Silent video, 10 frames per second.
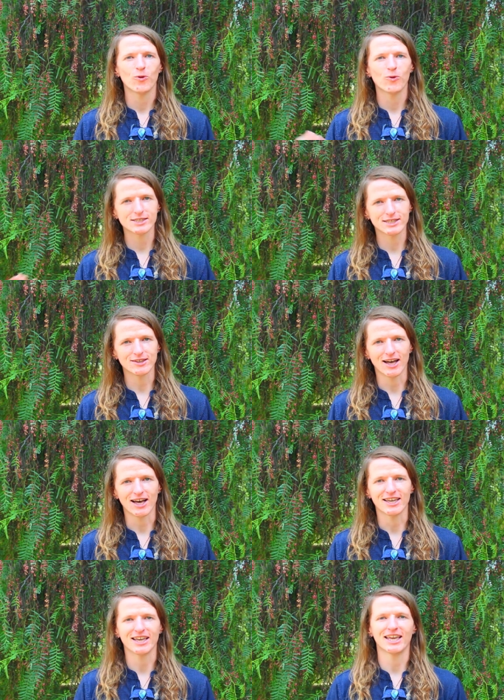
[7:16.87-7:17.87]
was a
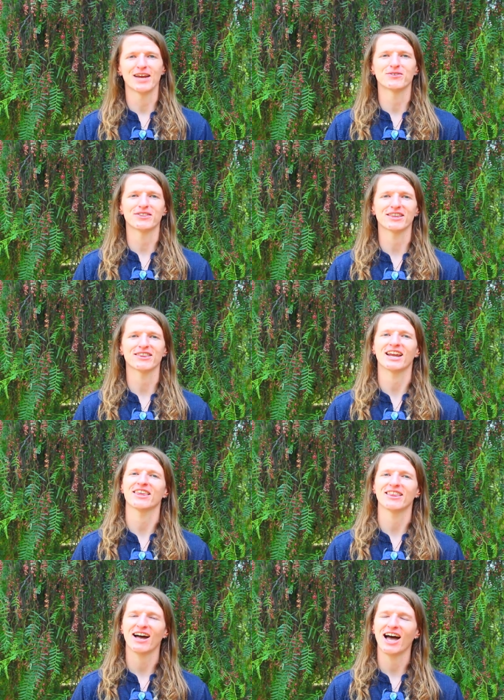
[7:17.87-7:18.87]
lie, and everything that I
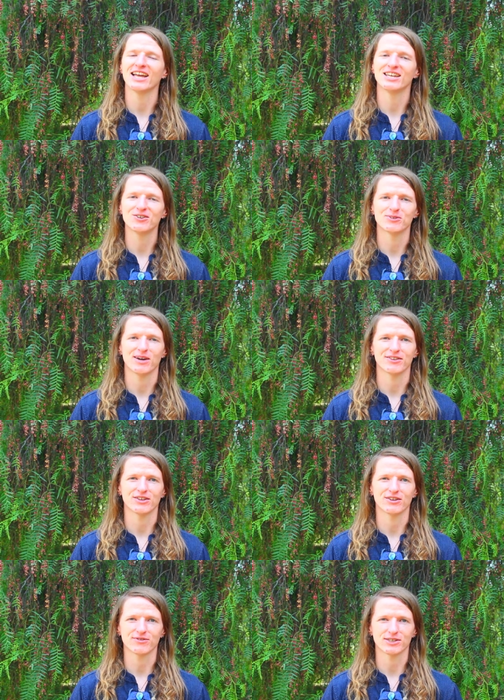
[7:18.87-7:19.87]
thought I knew about the
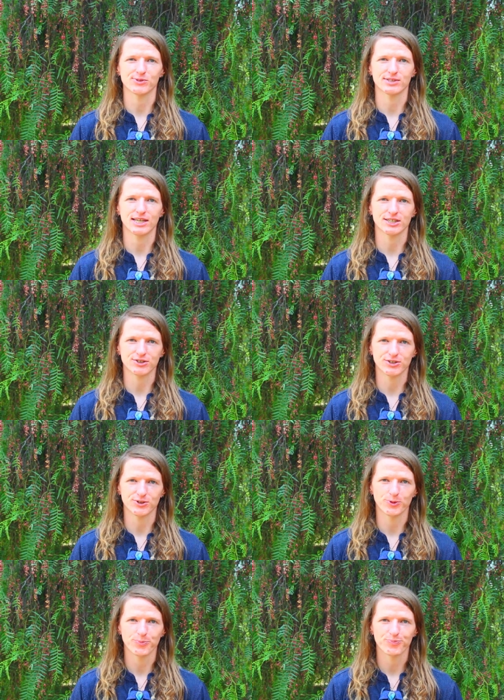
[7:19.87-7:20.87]
universe was not
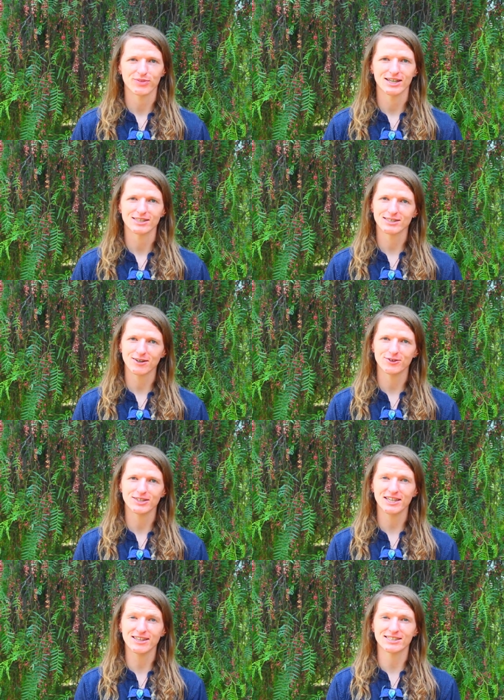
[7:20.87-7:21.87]
true. So,
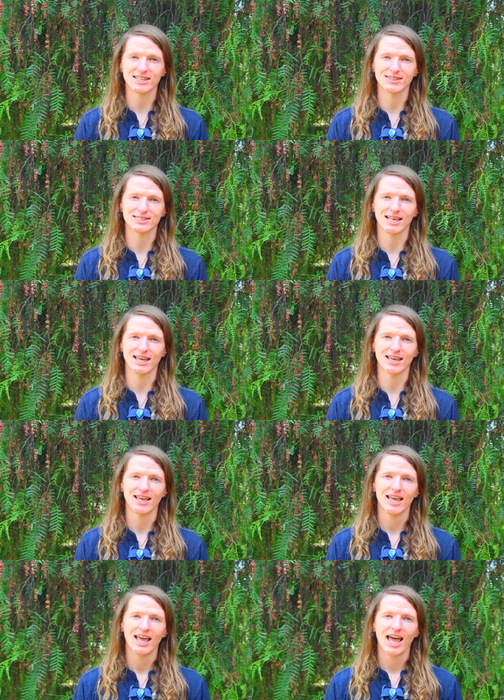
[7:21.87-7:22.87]
needless to say,
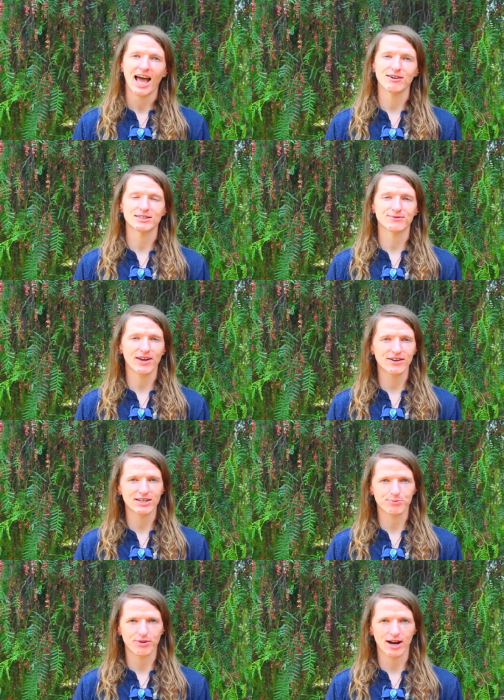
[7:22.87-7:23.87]
I was very
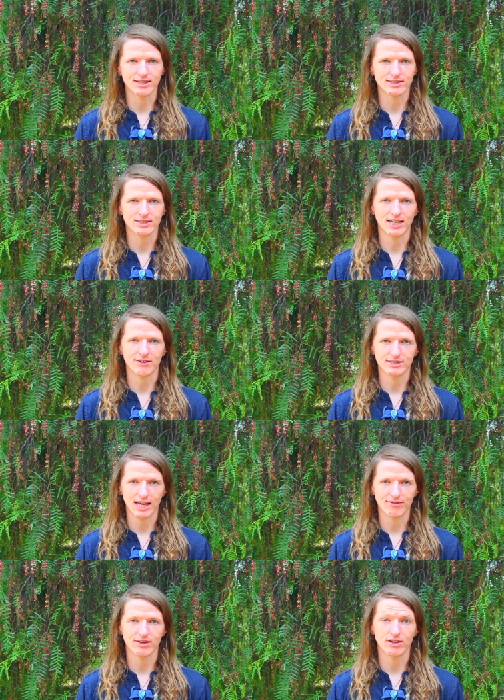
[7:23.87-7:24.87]
depressed, and I was
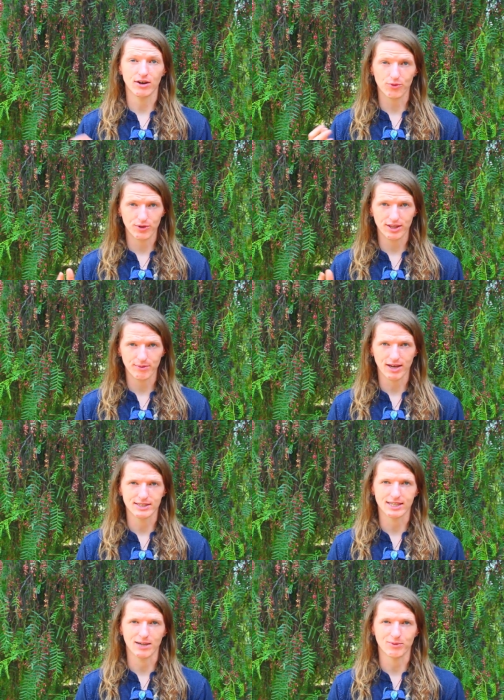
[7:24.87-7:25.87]
having a really
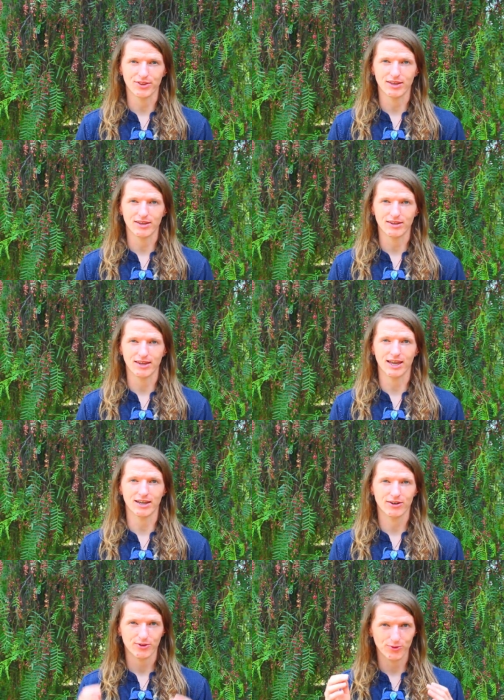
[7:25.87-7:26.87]
bad time with it. Like,
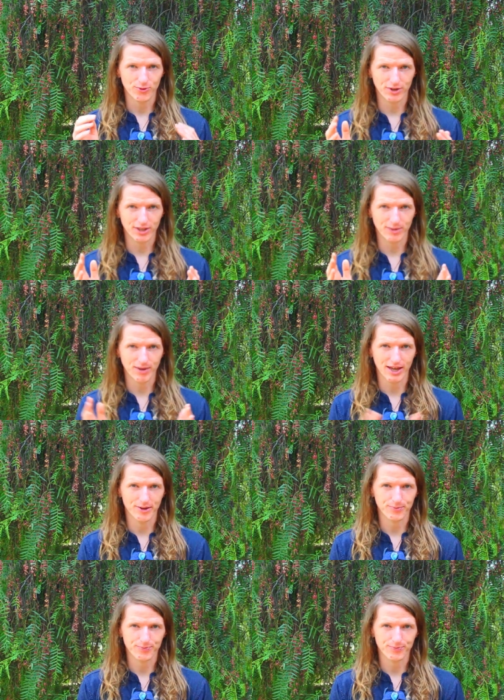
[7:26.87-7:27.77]
really bad.